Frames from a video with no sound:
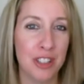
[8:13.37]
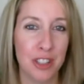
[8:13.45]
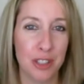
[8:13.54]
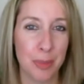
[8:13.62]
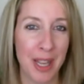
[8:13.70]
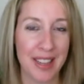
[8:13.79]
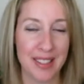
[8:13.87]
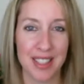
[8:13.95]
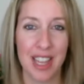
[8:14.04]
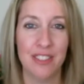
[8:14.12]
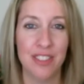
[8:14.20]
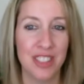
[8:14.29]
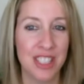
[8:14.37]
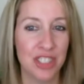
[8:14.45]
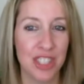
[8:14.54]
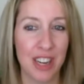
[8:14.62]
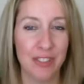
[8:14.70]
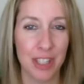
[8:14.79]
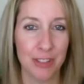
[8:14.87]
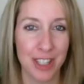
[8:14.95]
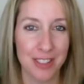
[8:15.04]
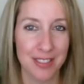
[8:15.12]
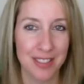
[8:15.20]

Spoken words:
your pace each and every run.